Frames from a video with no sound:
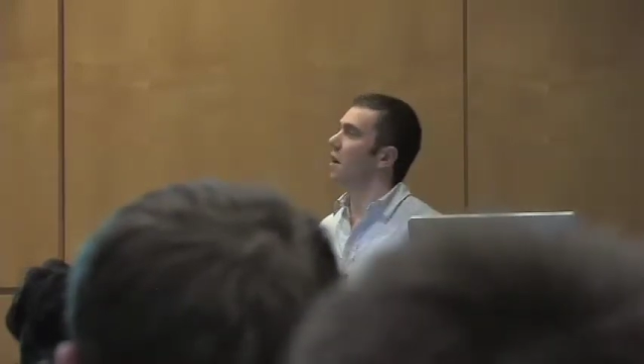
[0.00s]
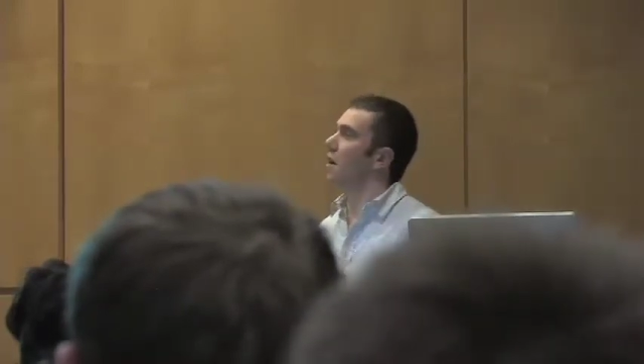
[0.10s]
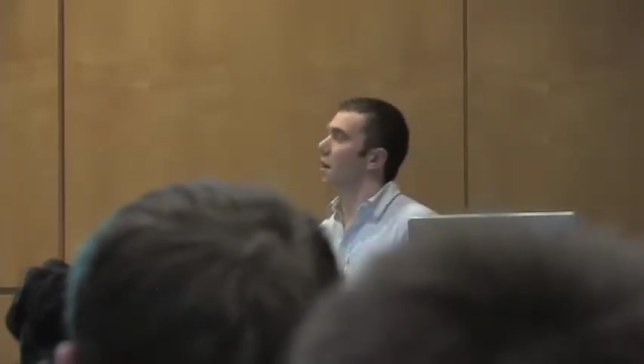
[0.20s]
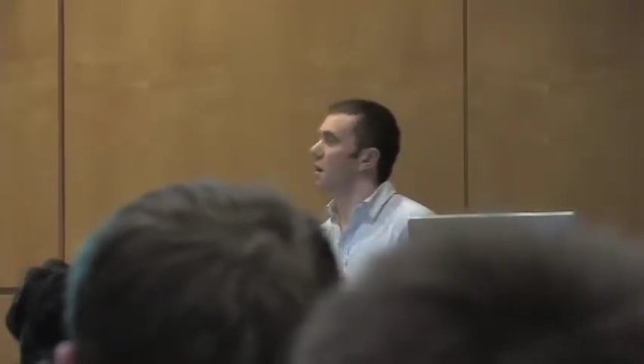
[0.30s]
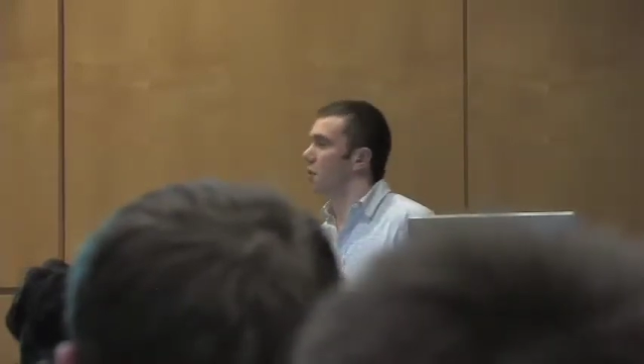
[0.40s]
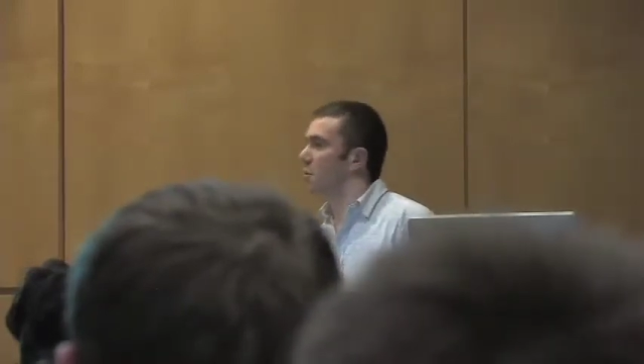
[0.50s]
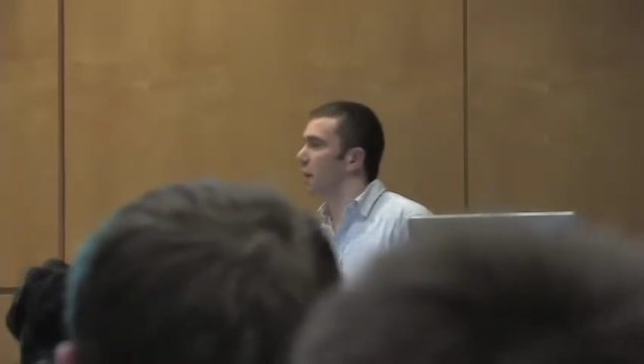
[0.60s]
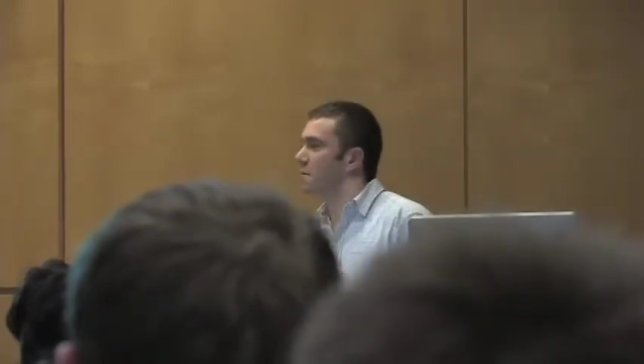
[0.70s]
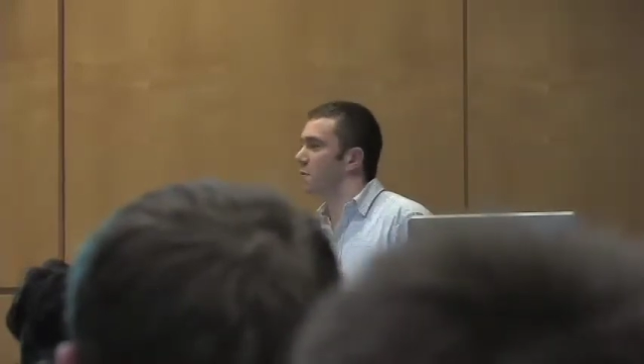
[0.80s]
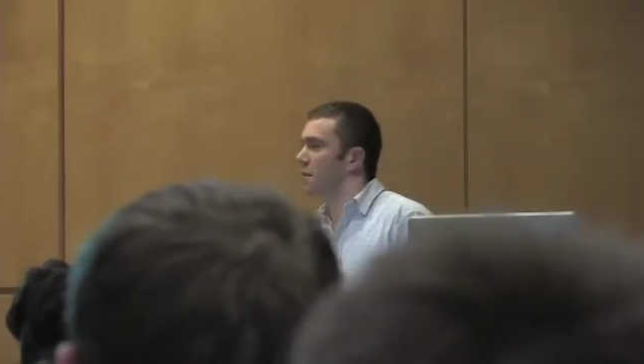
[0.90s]

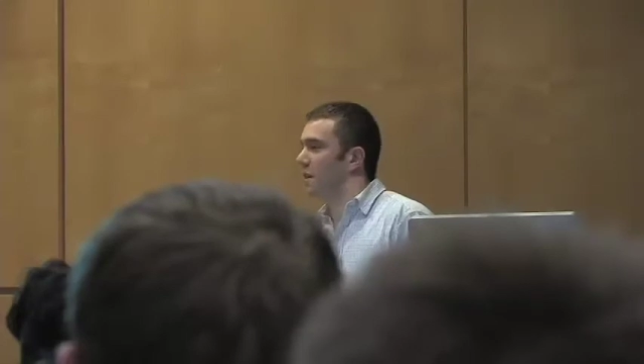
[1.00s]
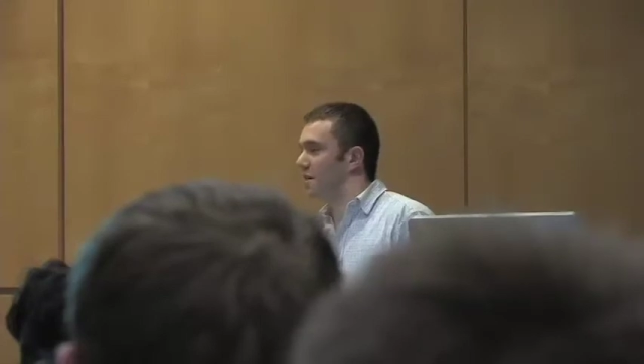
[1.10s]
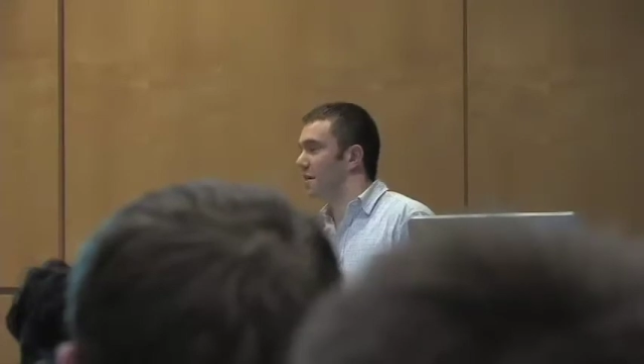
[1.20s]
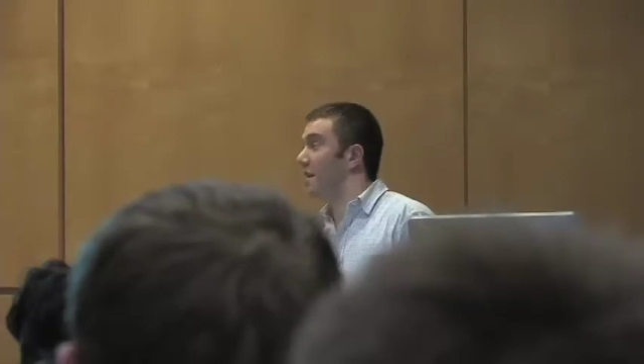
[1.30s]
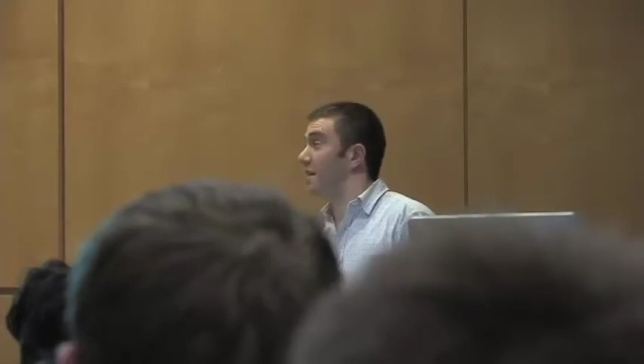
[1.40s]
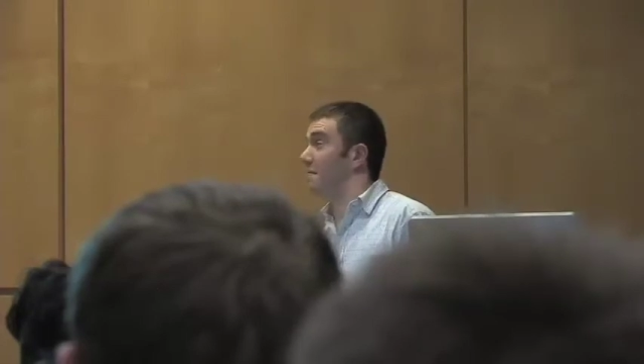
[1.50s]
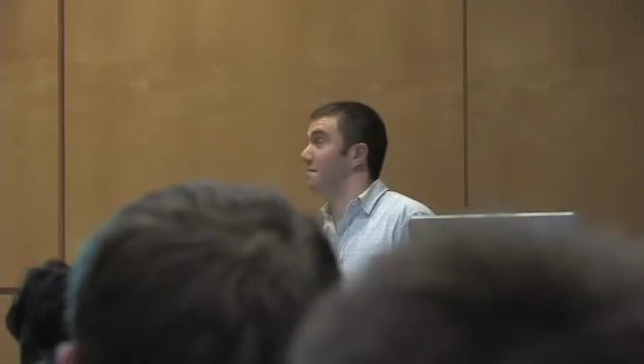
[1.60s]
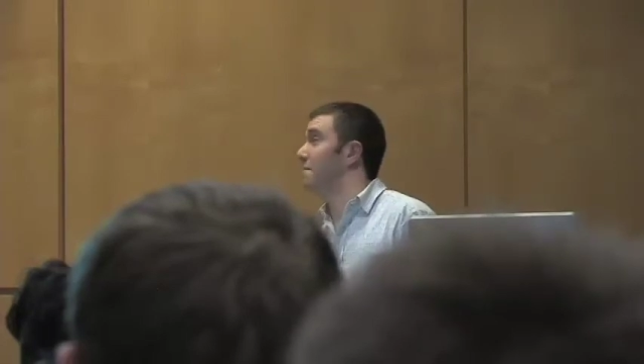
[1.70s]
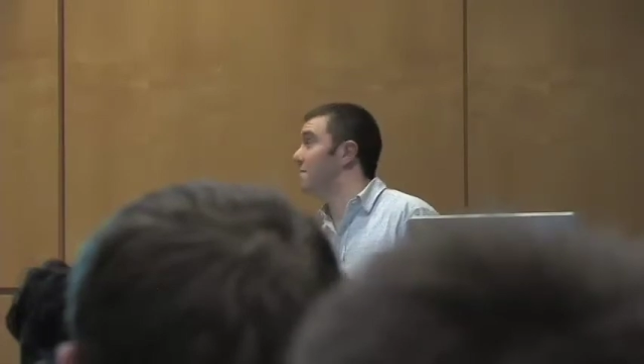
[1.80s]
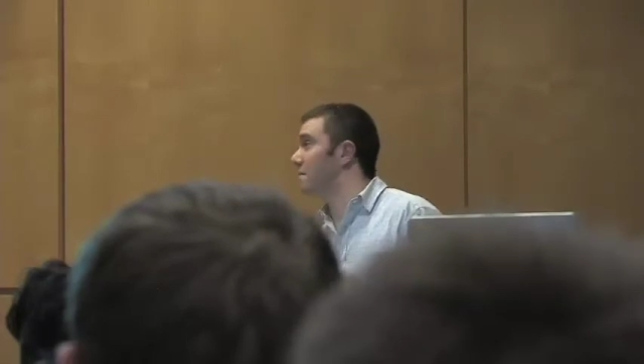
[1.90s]
perhaps where they
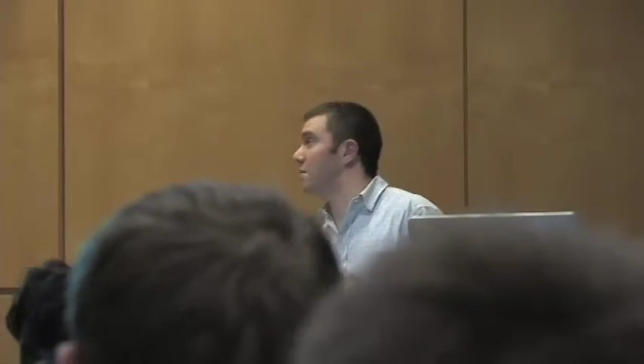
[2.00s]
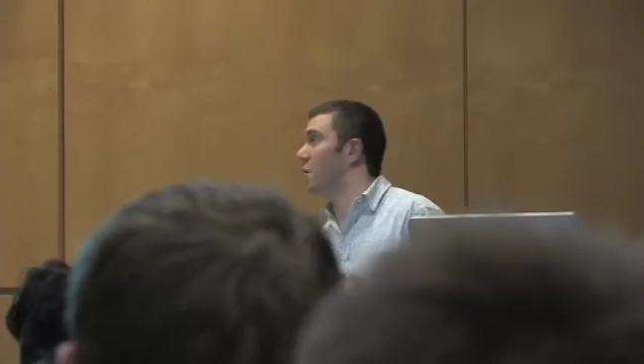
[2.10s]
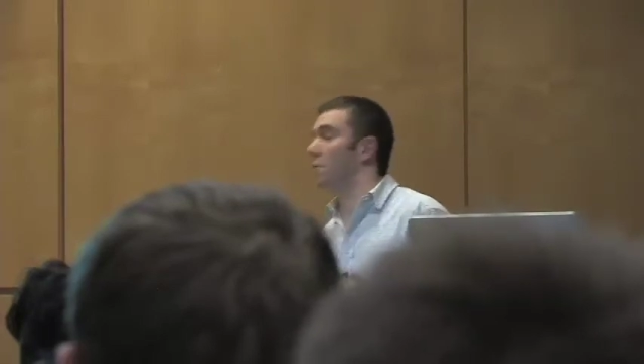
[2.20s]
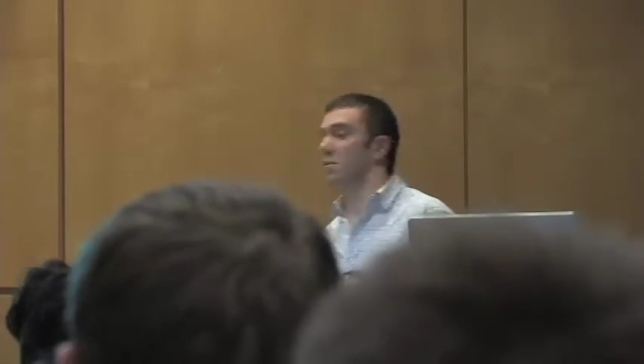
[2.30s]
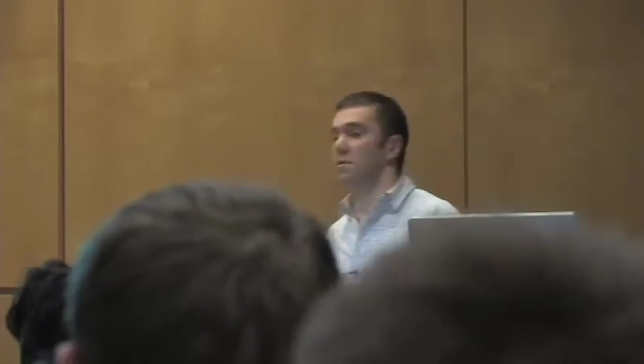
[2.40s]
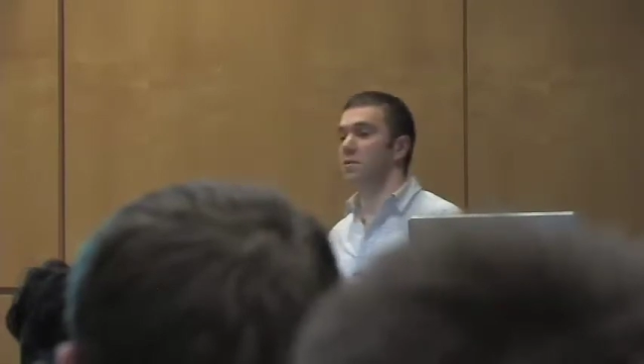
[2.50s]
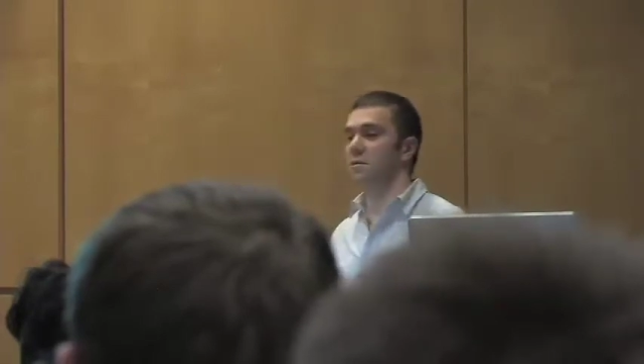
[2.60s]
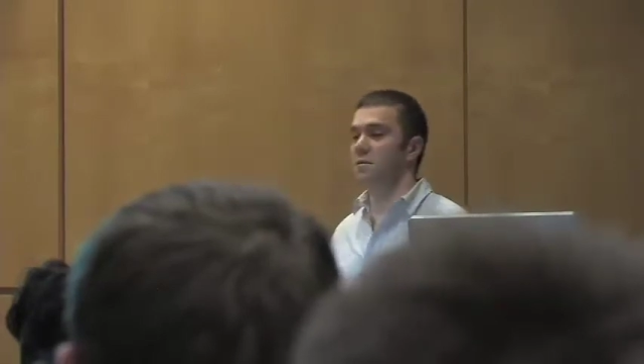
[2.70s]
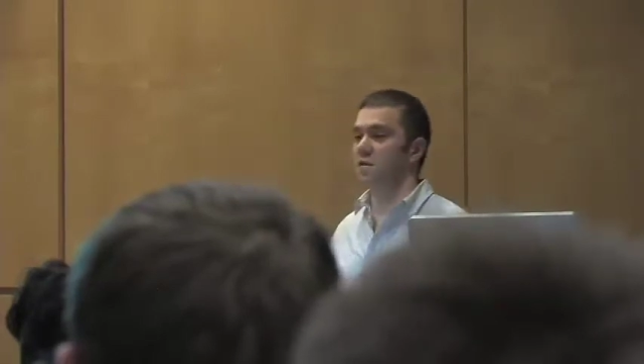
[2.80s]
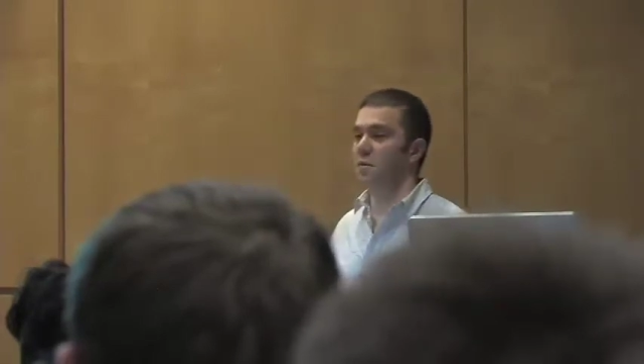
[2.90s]
don't want to
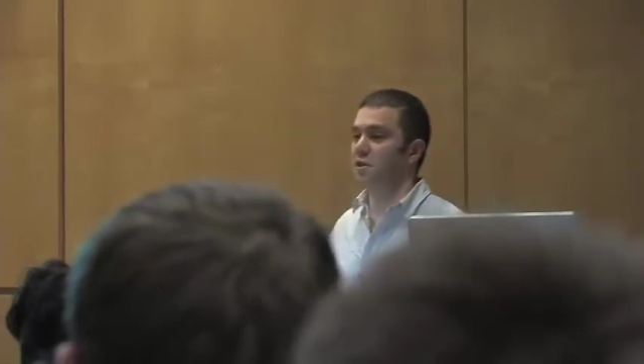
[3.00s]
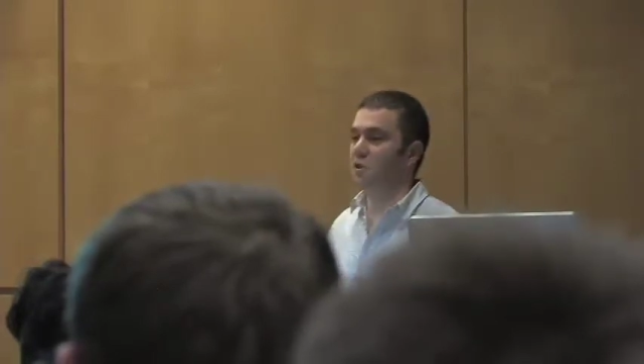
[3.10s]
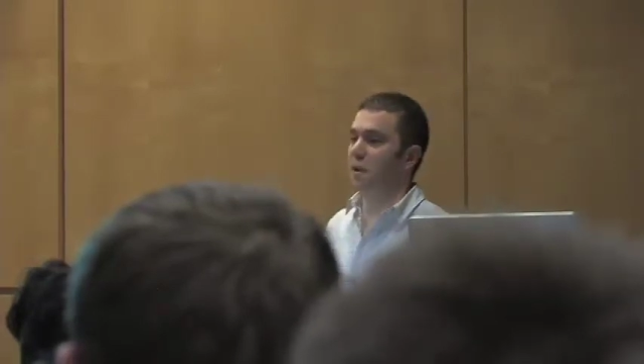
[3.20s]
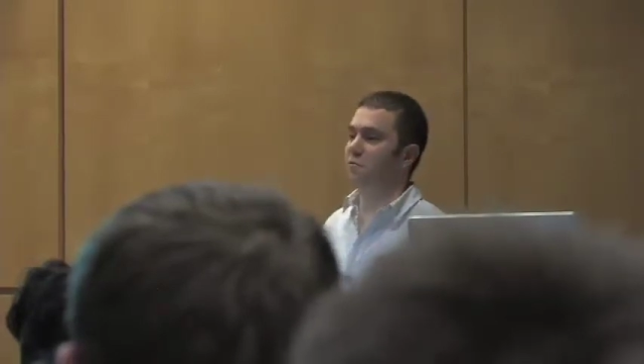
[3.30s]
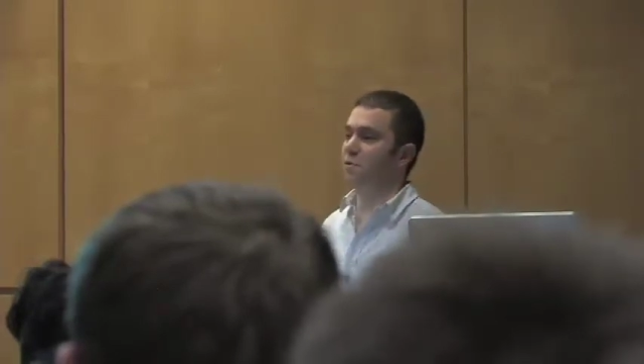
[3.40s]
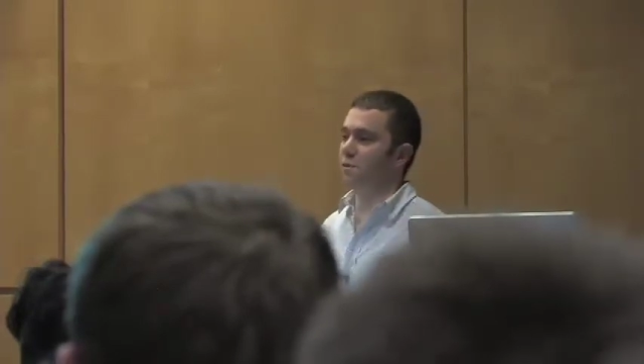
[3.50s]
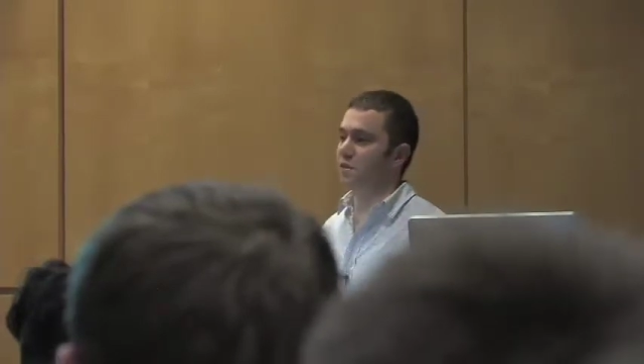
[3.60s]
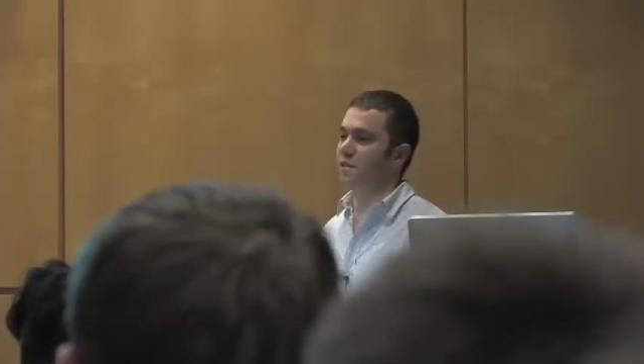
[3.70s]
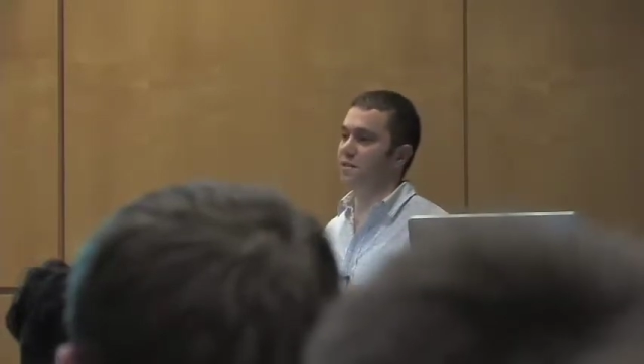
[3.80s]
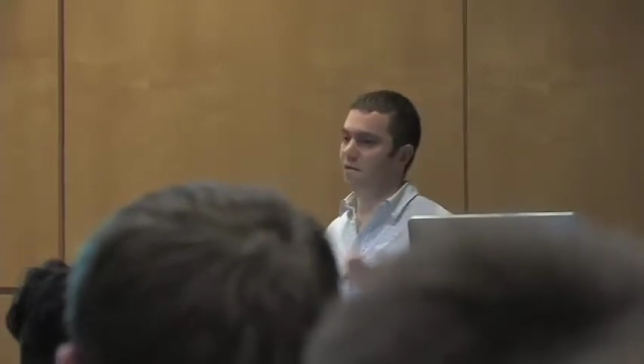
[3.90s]
commit too many resources